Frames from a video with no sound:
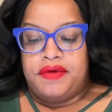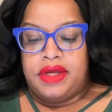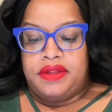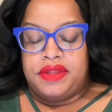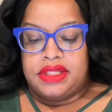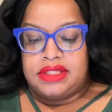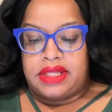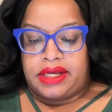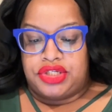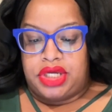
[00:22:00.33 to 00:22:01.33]
in this
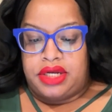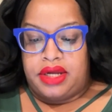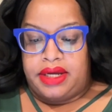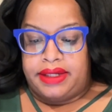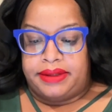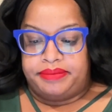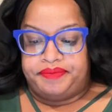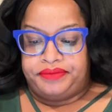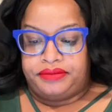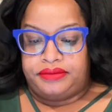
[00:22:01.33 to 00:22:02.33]
section,
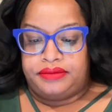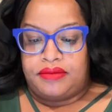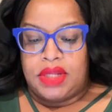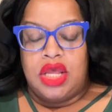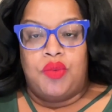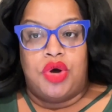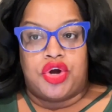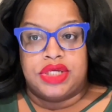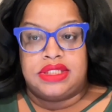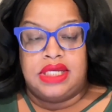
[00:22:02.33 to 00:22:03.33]

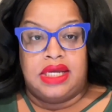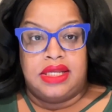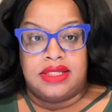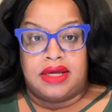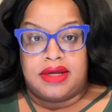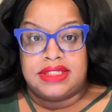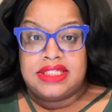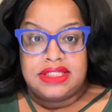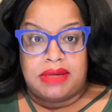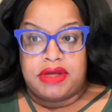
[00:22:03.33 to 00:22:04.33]
Christine, because this is
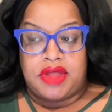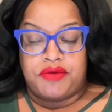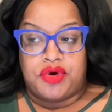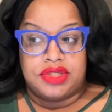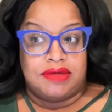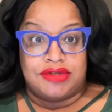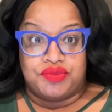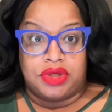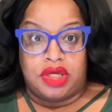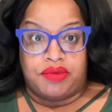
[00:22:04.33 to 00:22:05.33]
the time I thought Christine was
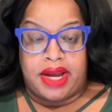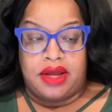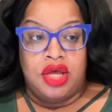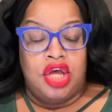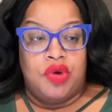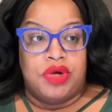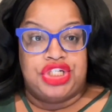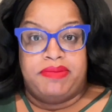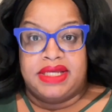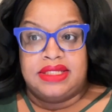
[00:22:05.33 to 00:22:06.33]
really right, where
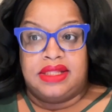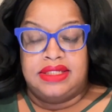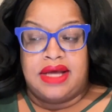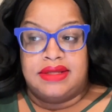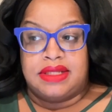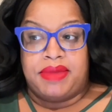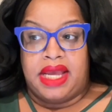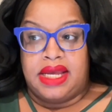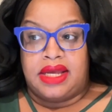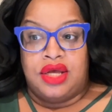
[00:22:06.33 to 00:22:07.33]
she basically tells them,
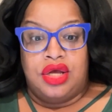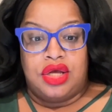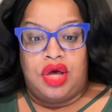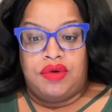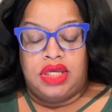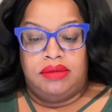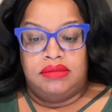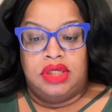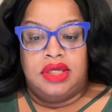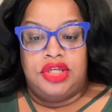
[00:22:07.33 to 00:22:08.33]
hey, Cody,
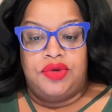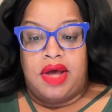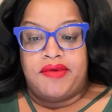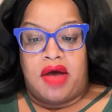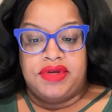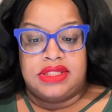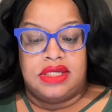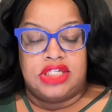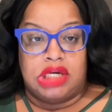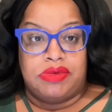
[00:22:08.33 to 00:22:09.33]
you have obviously a
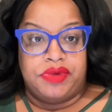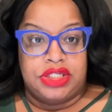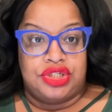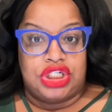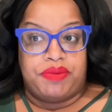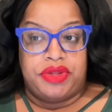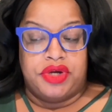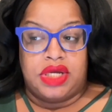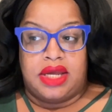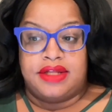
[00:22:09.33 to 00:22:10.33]
terrible relationship with your
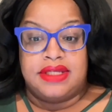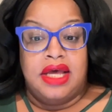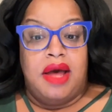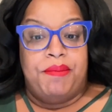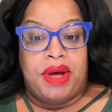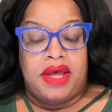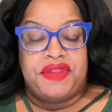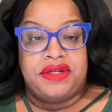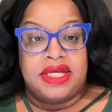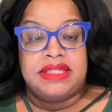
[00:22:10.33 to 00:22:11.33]
kids, but
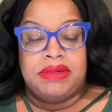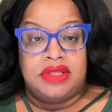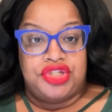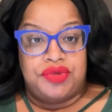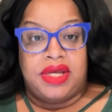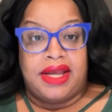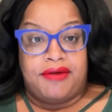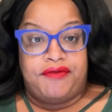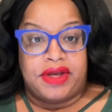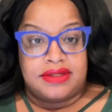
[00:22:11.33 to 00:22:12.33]
that doesn't mean that you can't
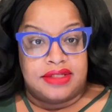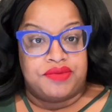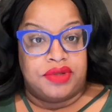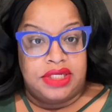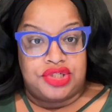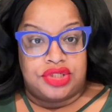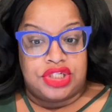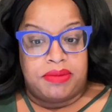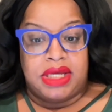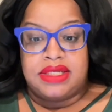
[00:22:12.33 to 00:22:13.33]
fix this
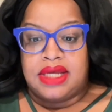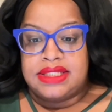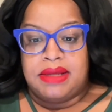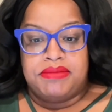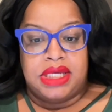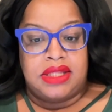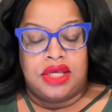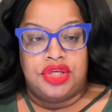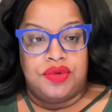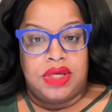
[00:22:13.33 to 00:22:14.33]
relationship. It doesn't mean
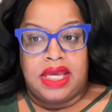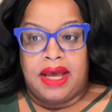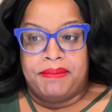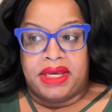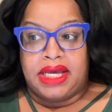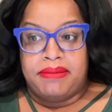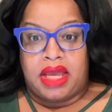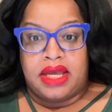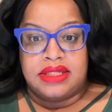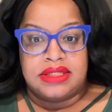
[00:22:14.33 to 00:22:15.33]
that you can't make
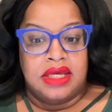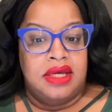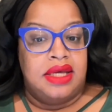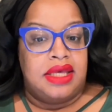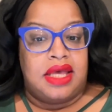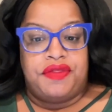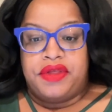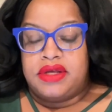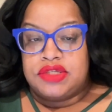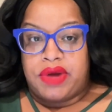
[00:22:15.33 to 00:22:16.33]
amends, get
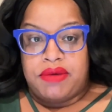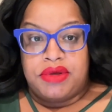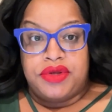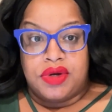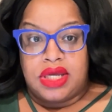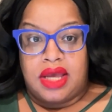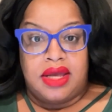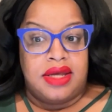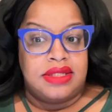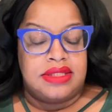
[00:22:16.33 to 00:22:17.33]
things right with your
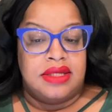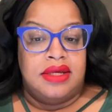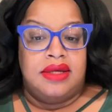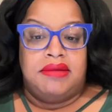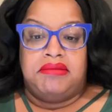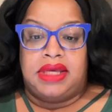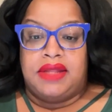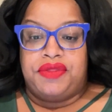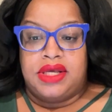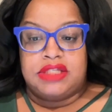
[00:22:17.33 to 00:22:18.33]
kids,
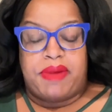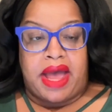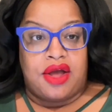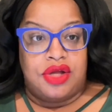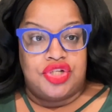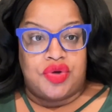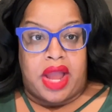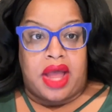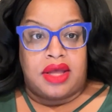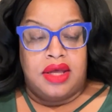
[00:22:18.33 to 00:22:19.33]
get things back on
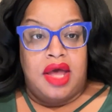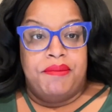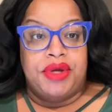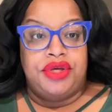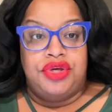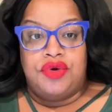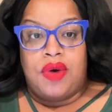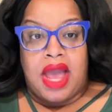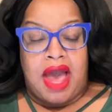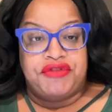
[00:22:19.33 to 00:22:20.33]
track, but you
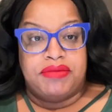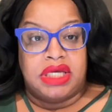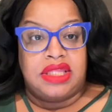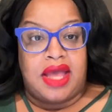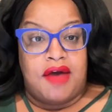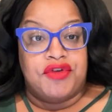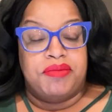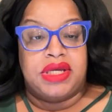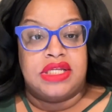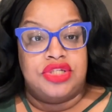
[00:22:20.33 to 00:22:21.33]
have to make the effort,
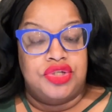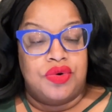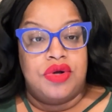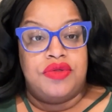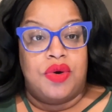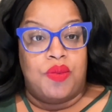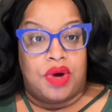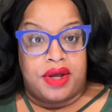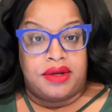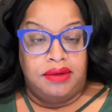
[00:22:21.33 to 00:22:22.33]
because you're the
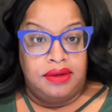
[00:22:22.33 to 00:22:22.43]
one